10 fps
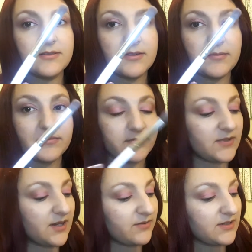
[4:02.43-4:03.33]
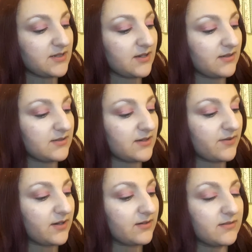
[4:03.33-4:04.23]
Hmm, can't really see it, let's see if
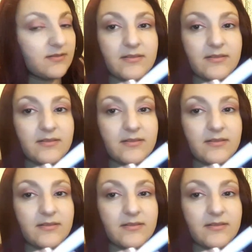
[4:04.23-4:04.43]
I can